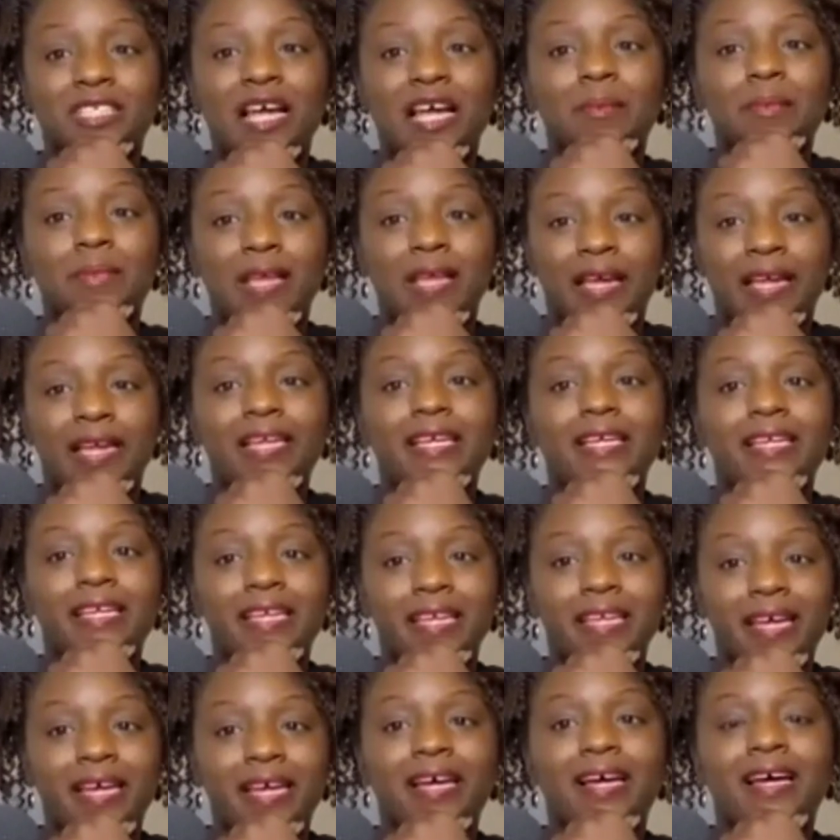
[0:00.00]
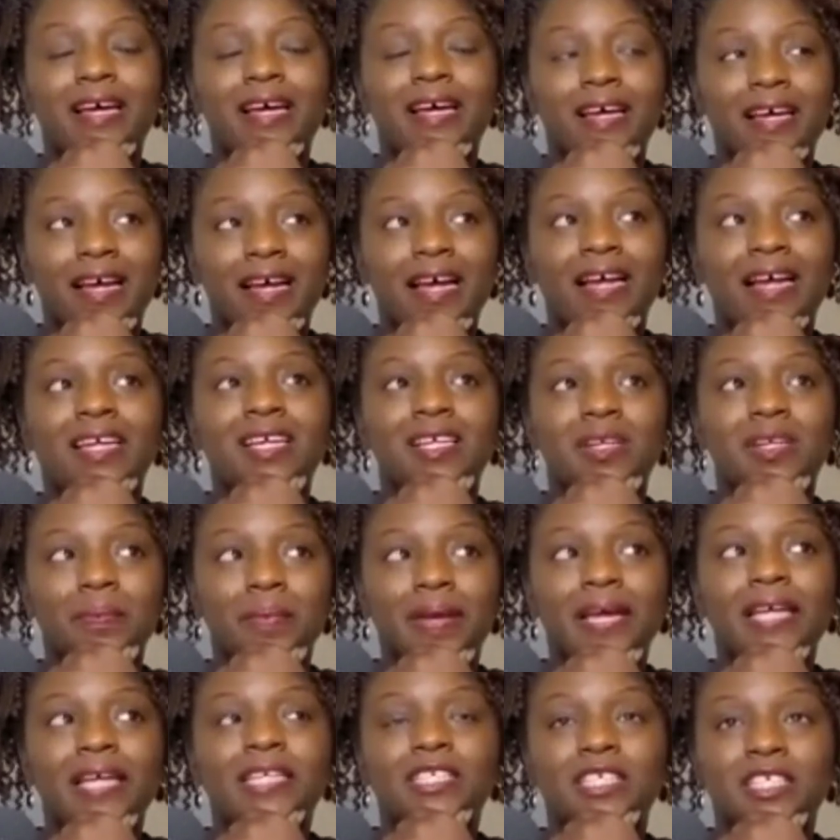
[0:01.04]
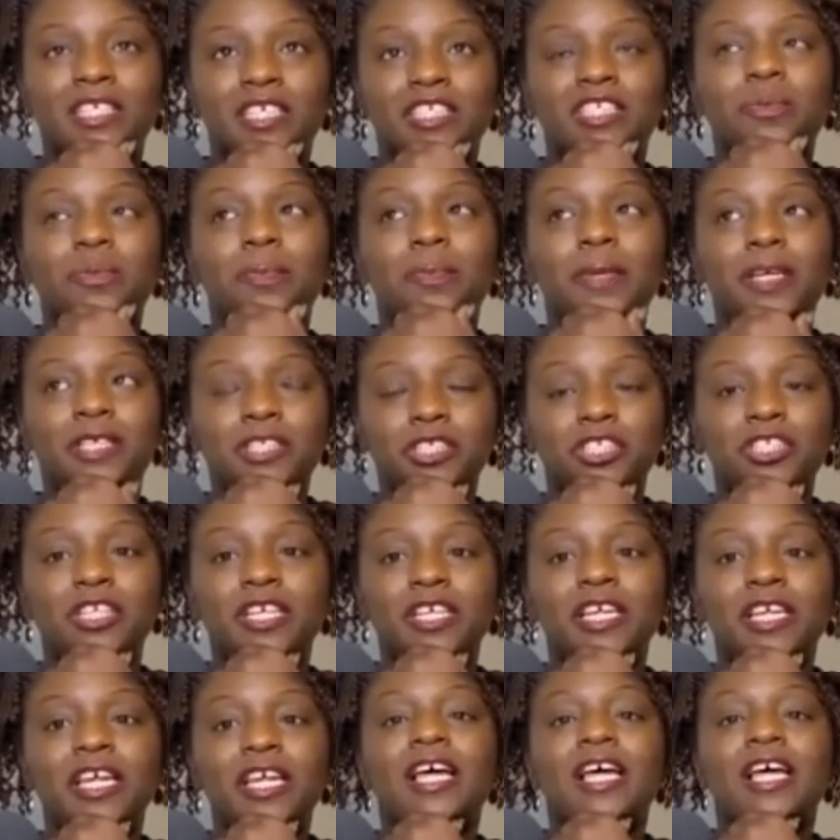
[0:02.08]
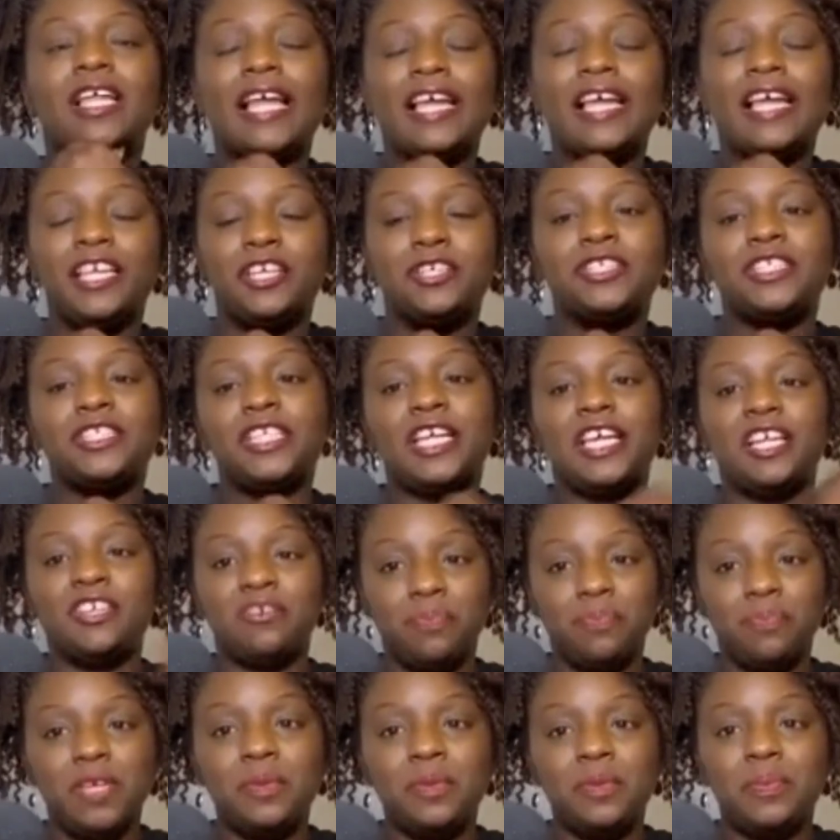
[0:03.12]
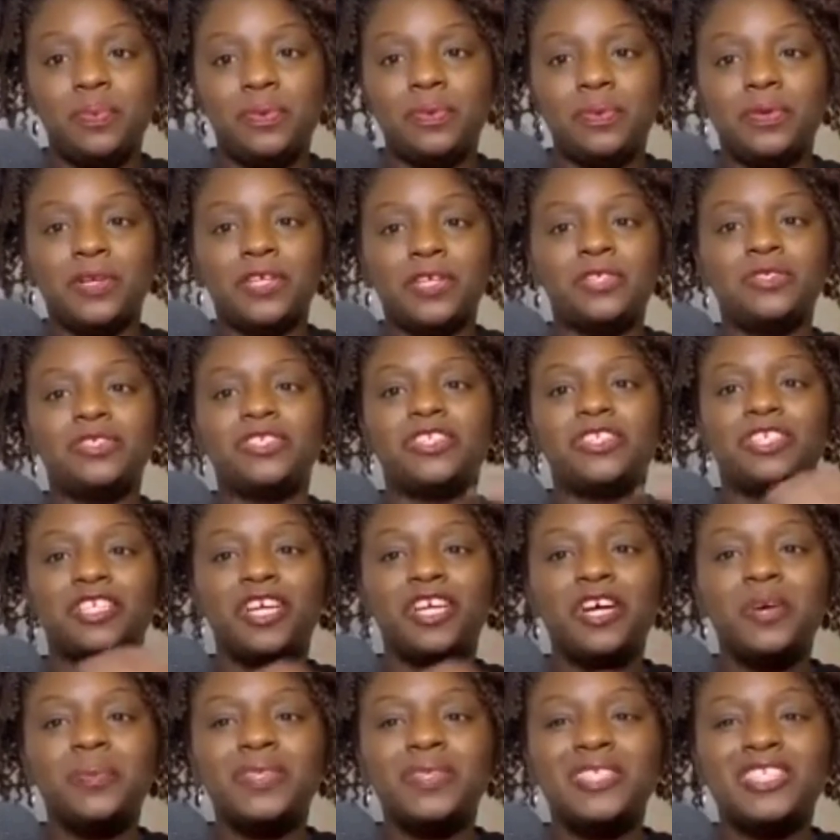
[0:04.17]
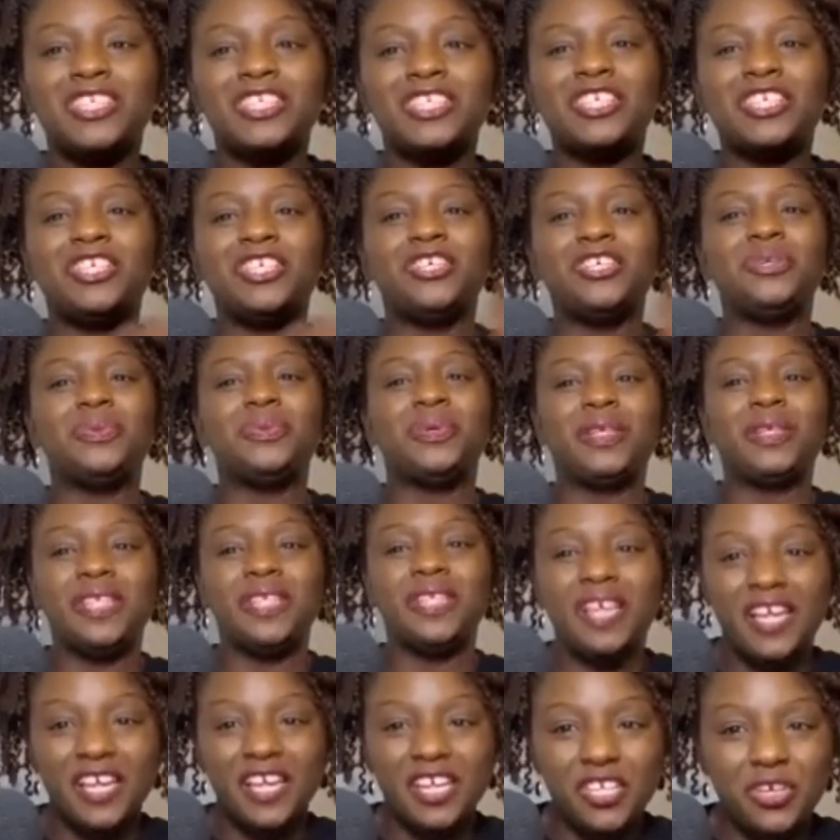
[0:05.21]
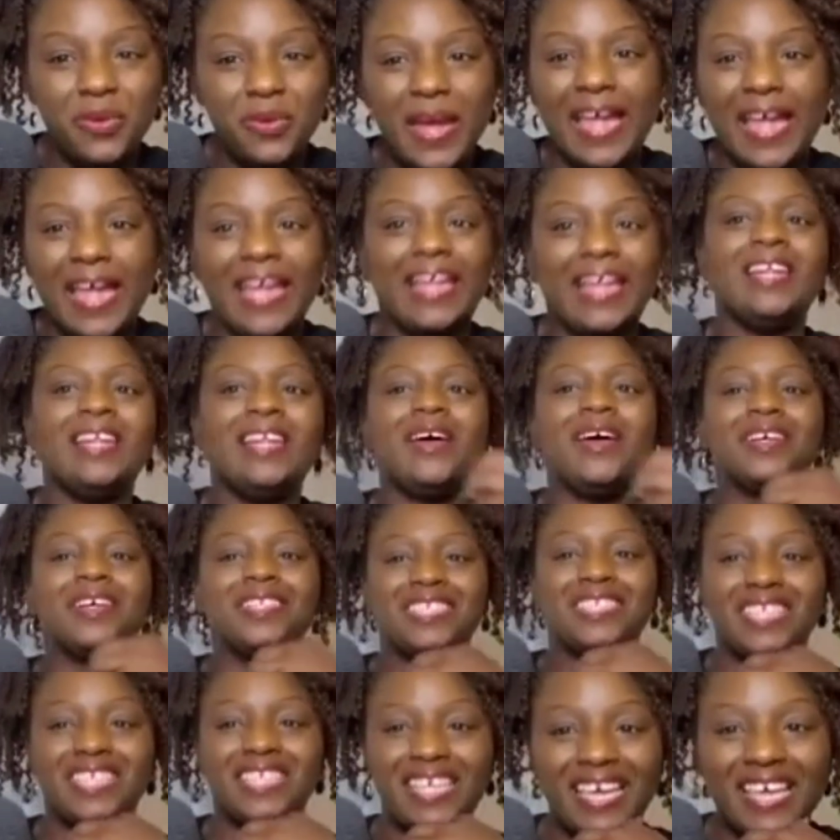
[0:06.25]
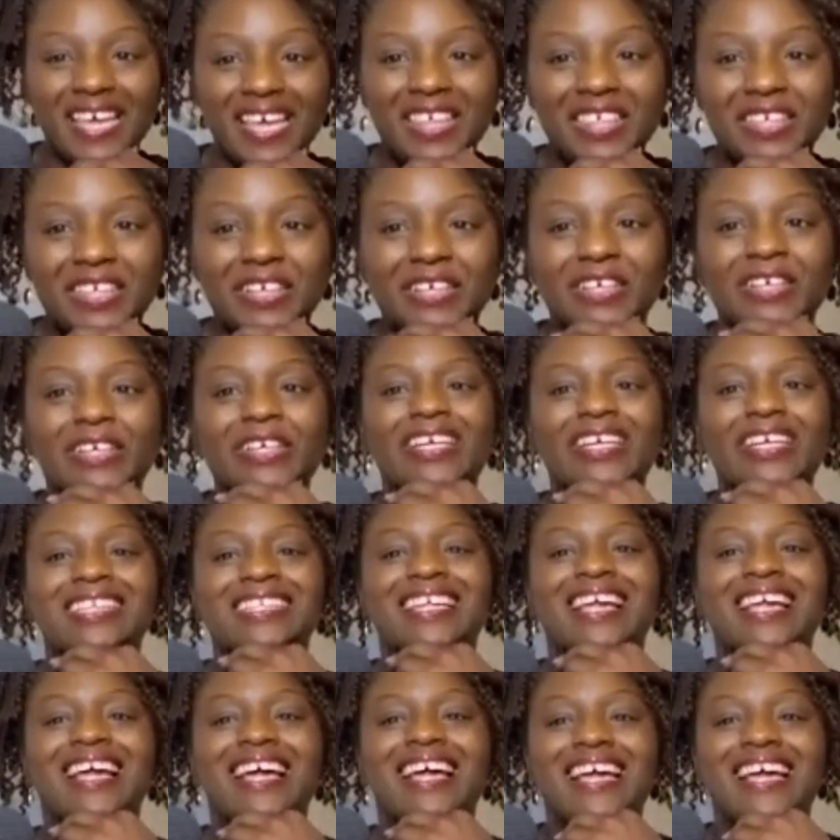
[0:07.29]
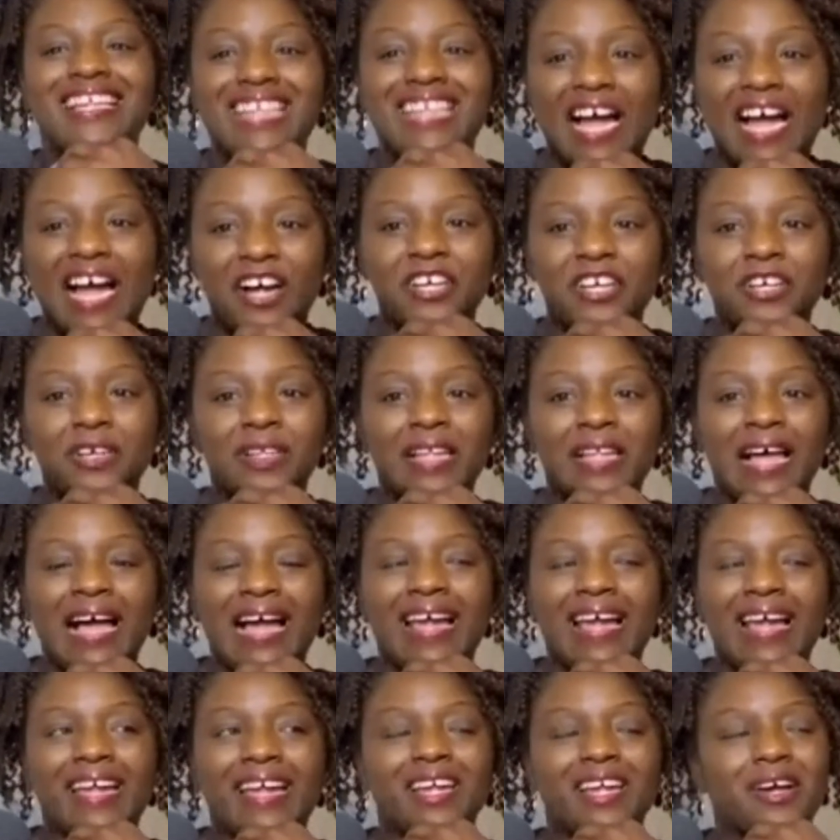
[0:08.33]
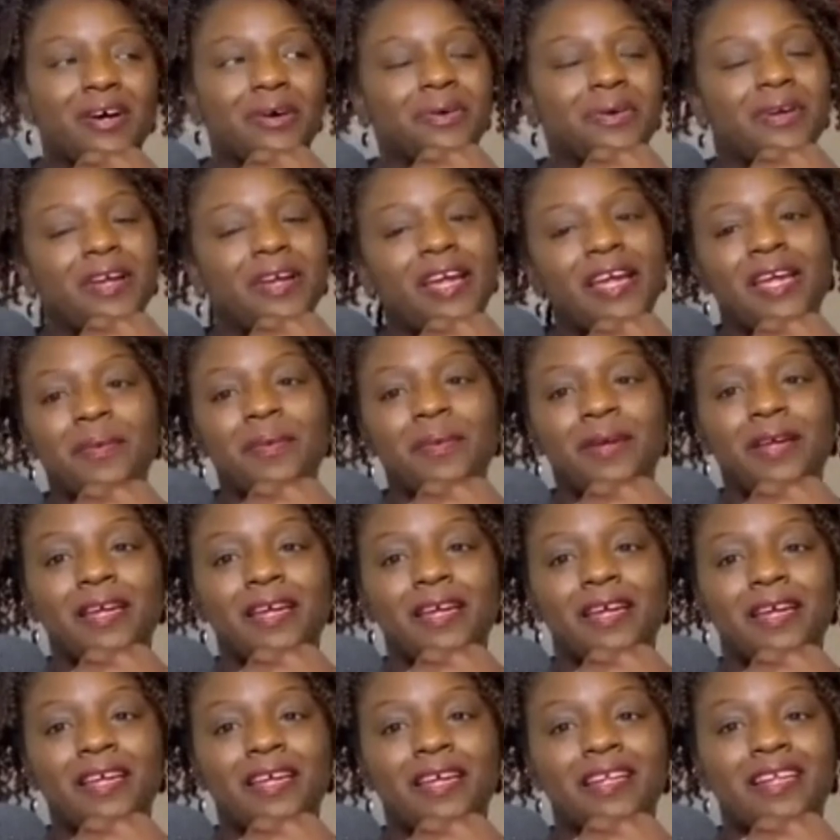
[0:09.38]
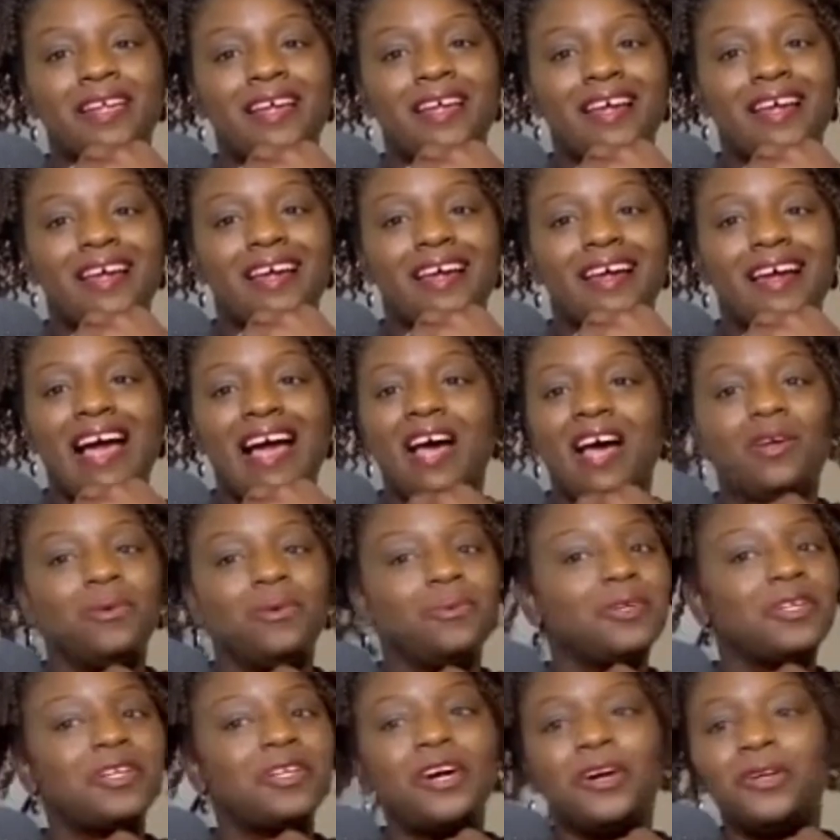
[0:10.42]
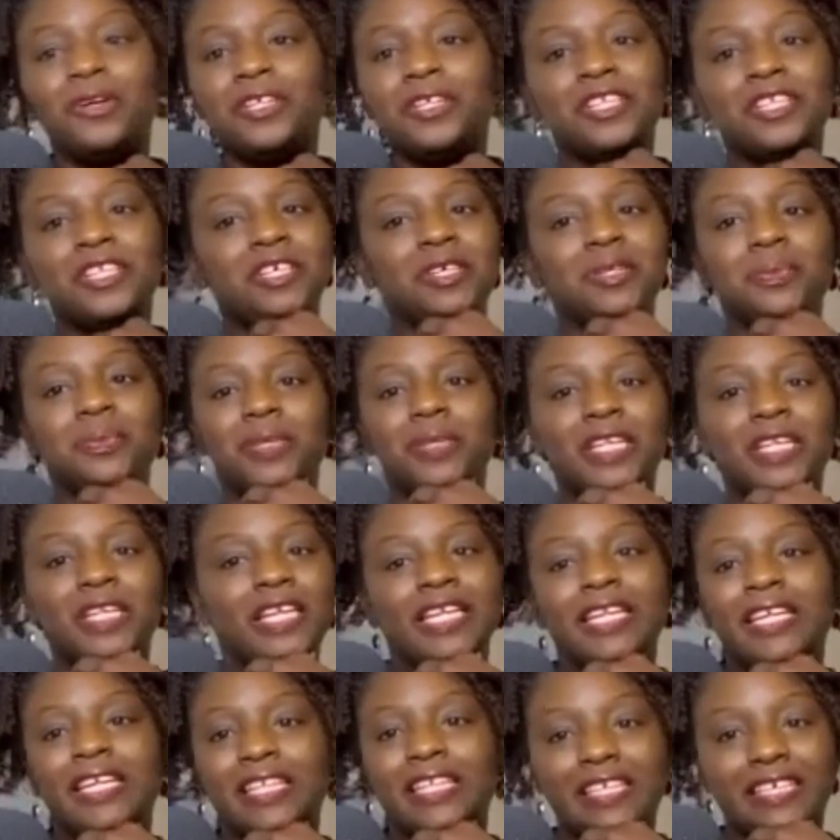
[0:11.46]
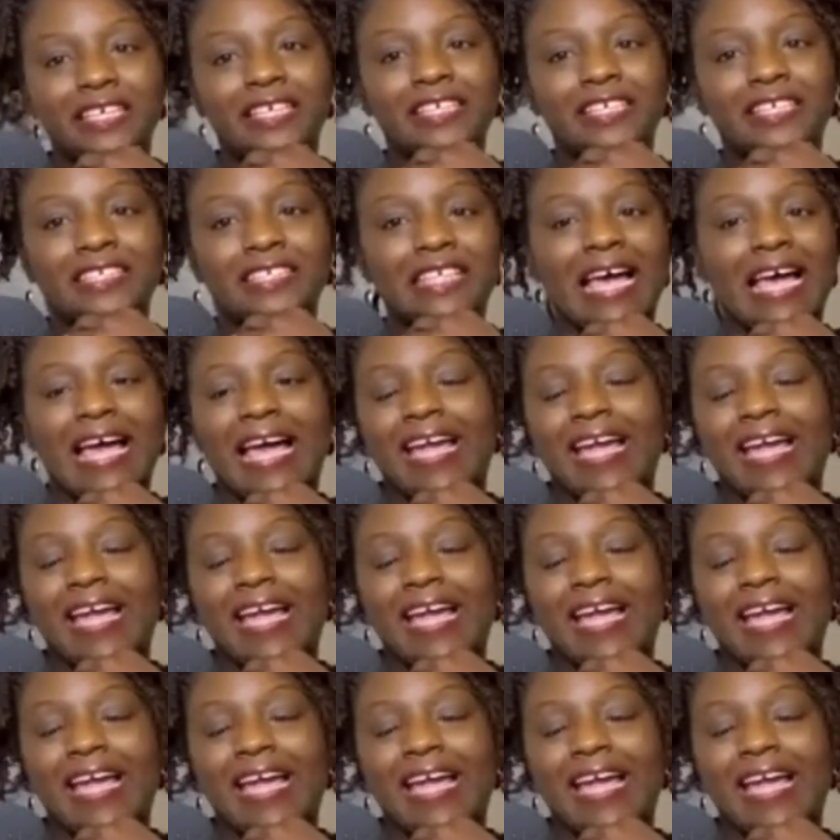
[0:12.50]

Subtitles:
I'm like, yeah, I can imagine, especially like you said, if people were used to coming to you and you had it all together, and now you're like, okay, man, I don't want to go to them with any of this,